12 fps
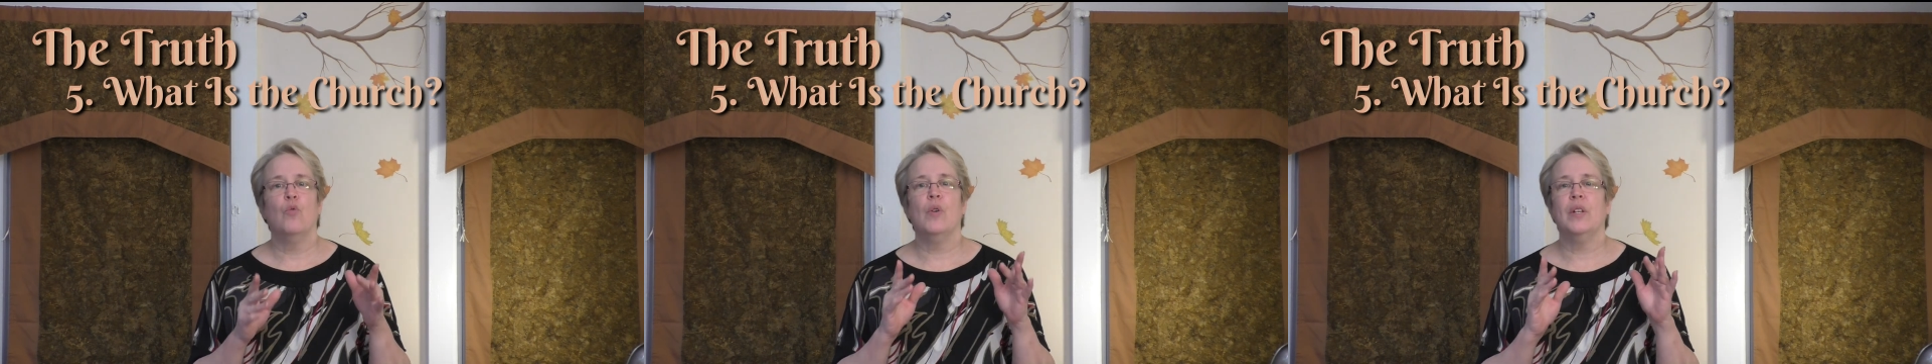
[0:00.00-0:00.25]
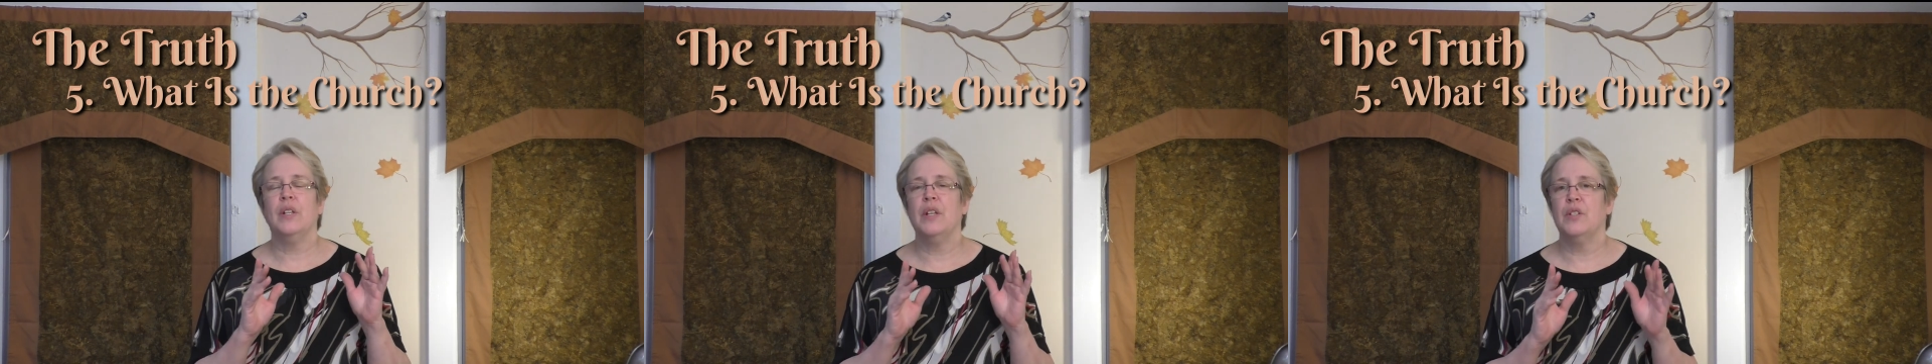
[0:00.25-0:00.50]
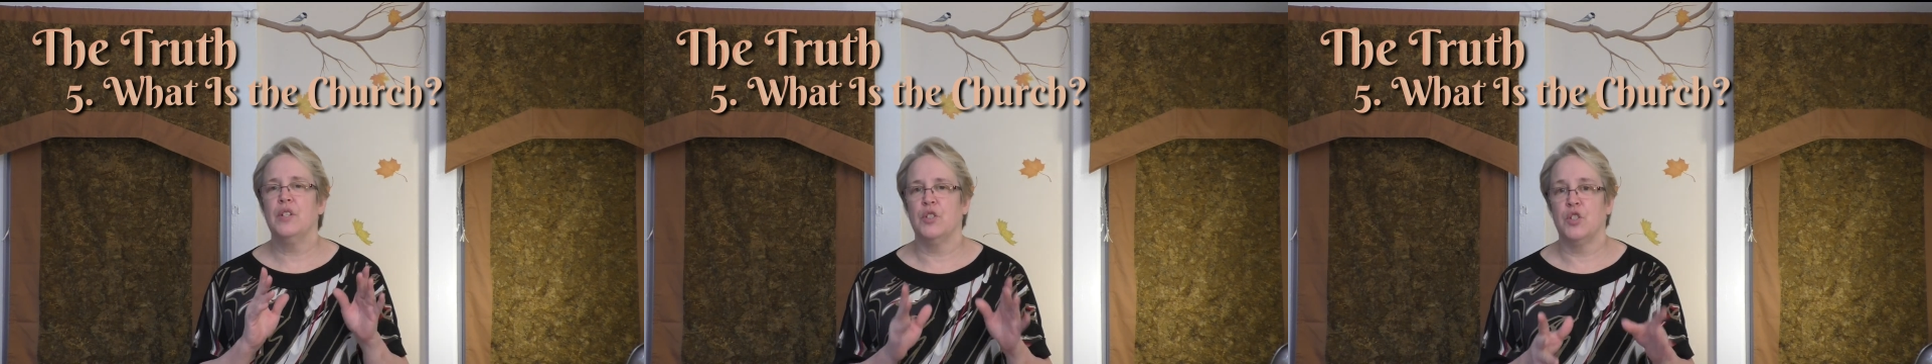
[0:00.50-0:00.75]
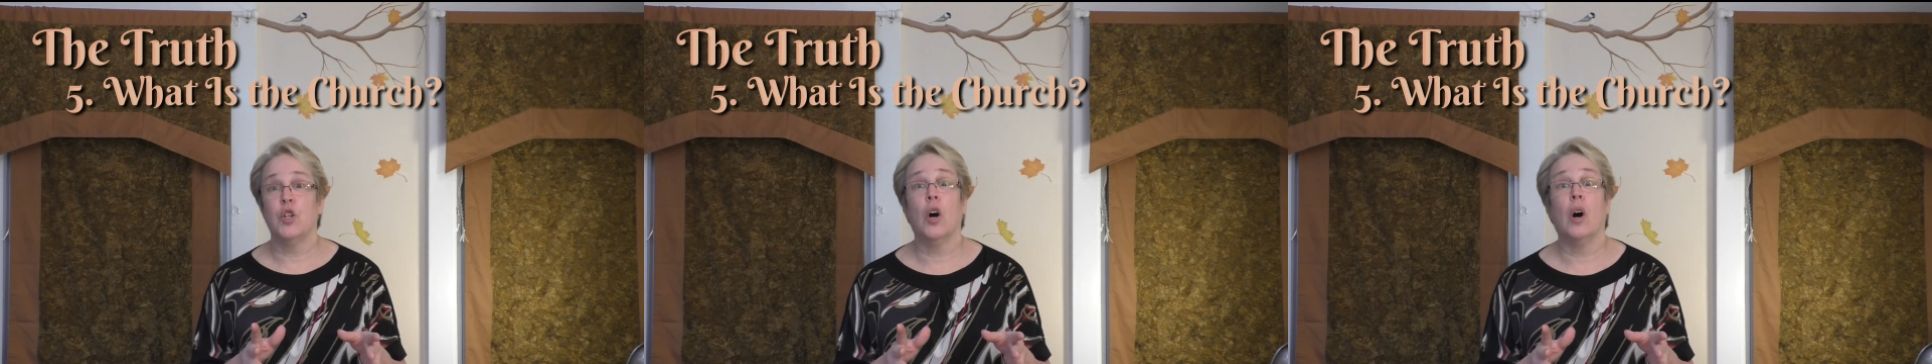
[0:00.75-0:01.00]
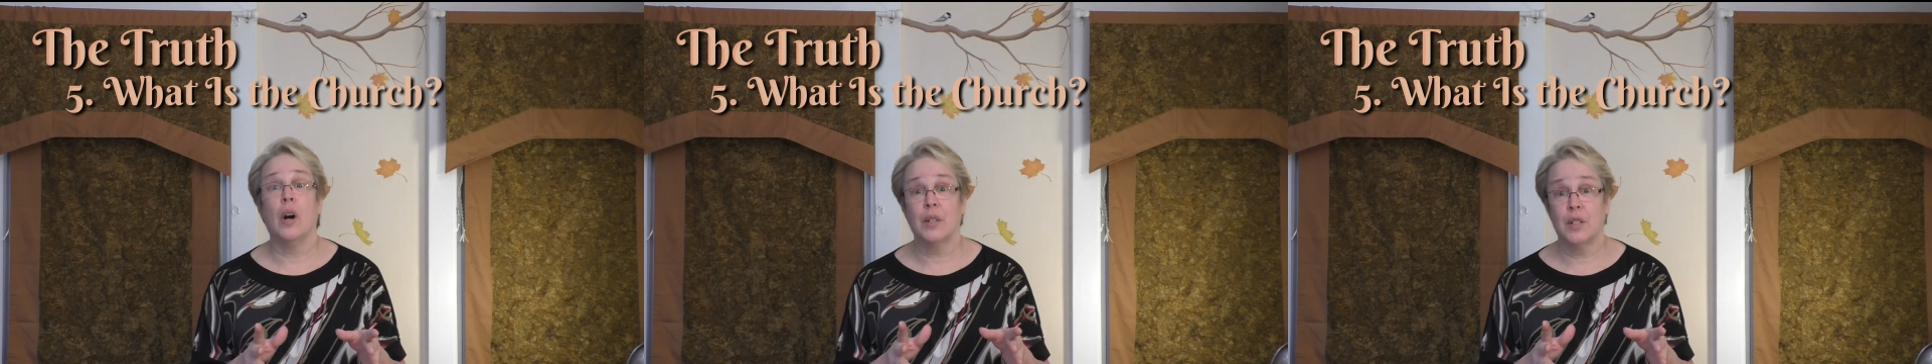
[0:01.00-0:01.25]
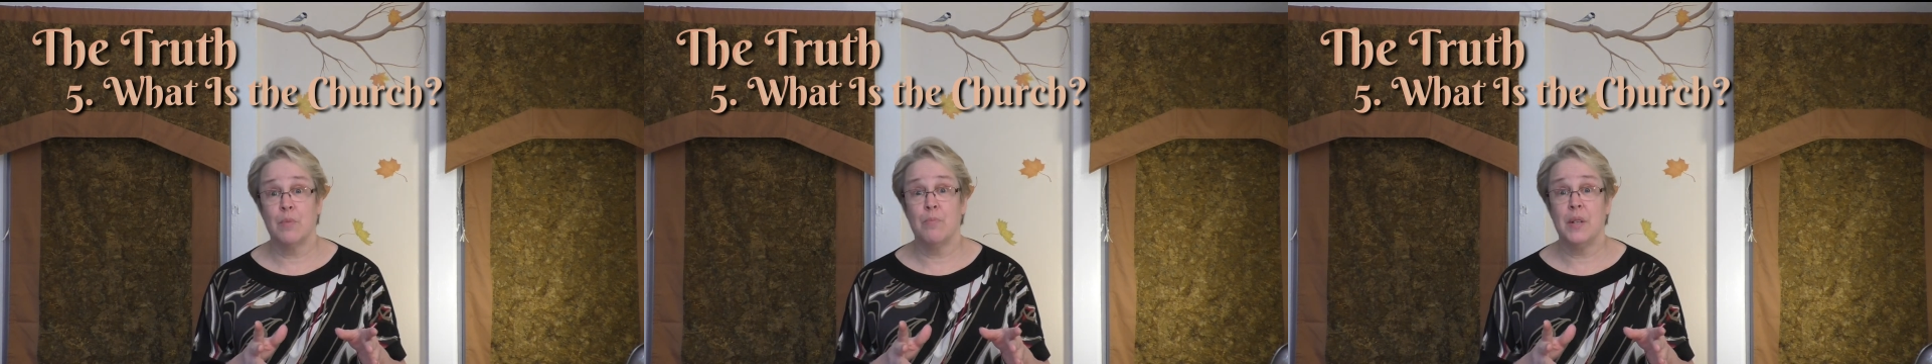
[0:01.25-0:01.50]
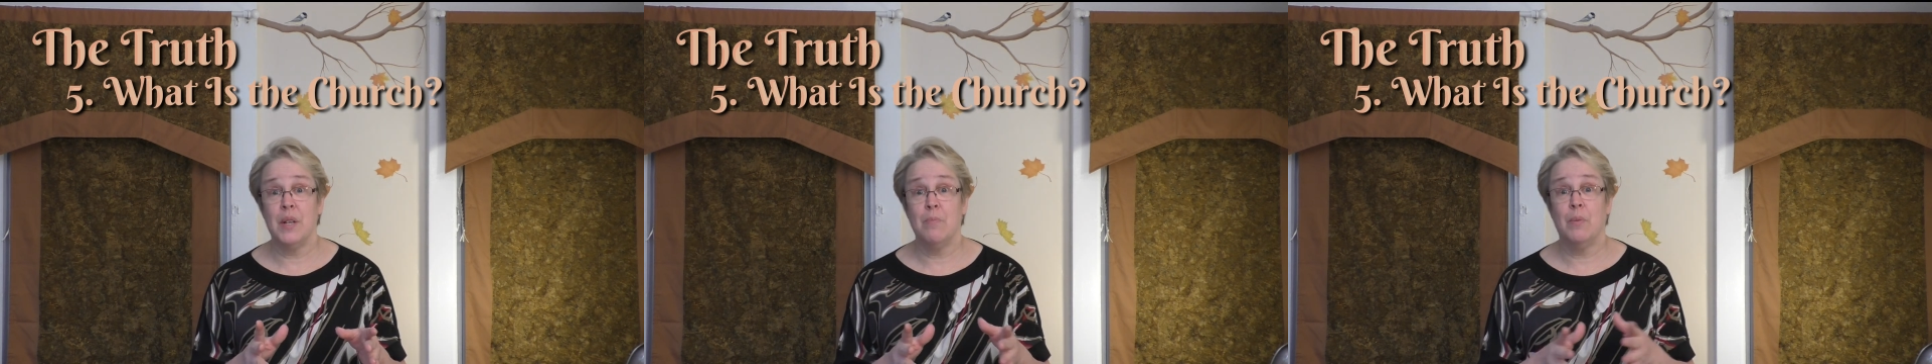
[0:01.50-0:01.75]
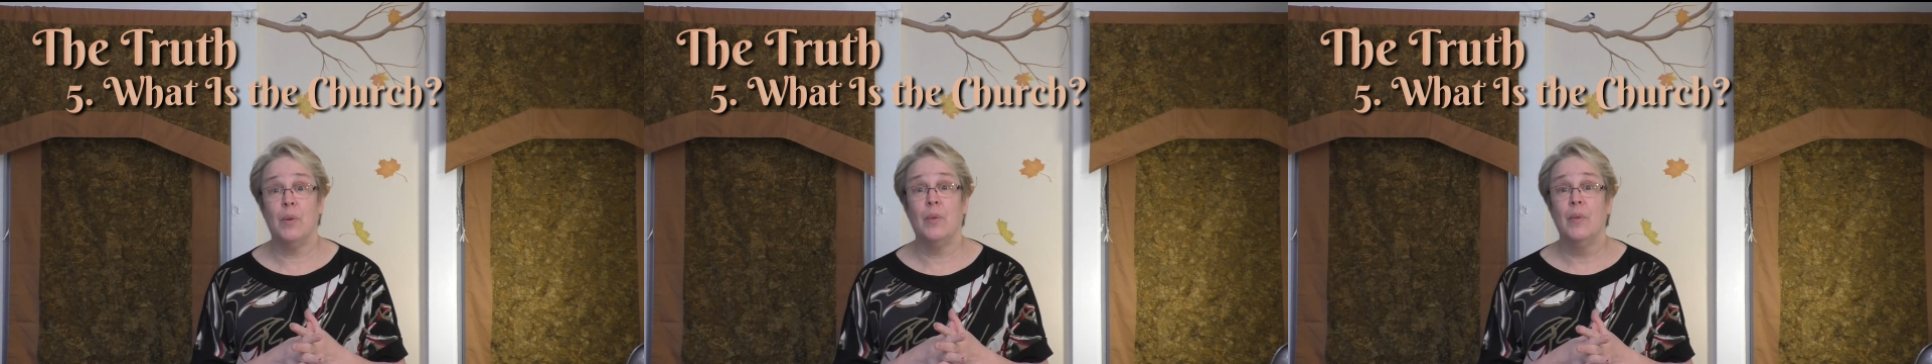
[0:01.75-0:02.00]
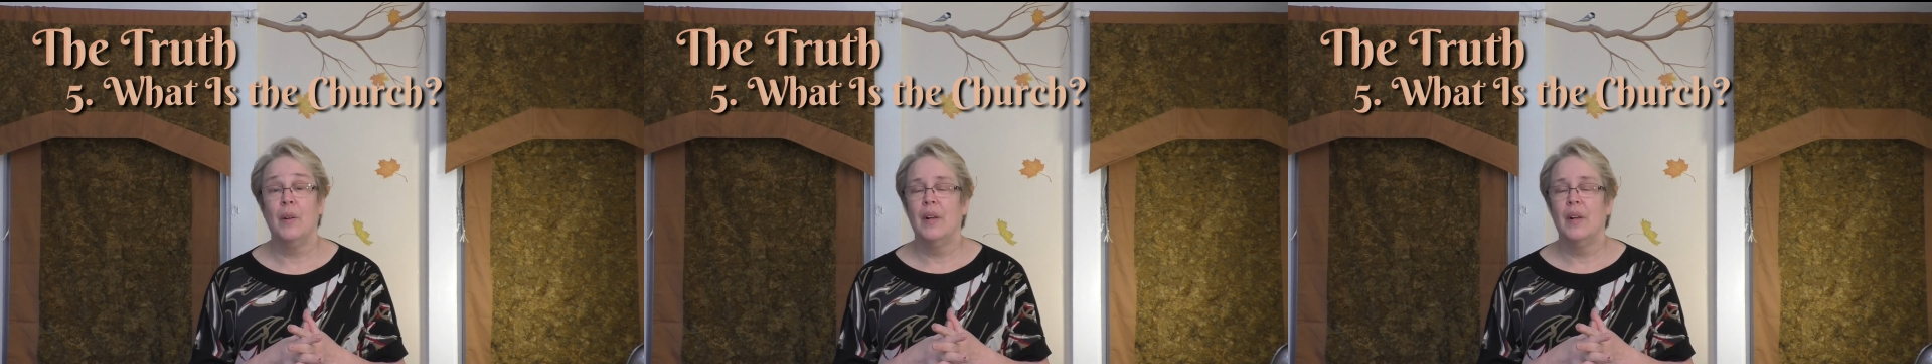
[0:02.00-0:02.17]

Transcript: We need to talk to people.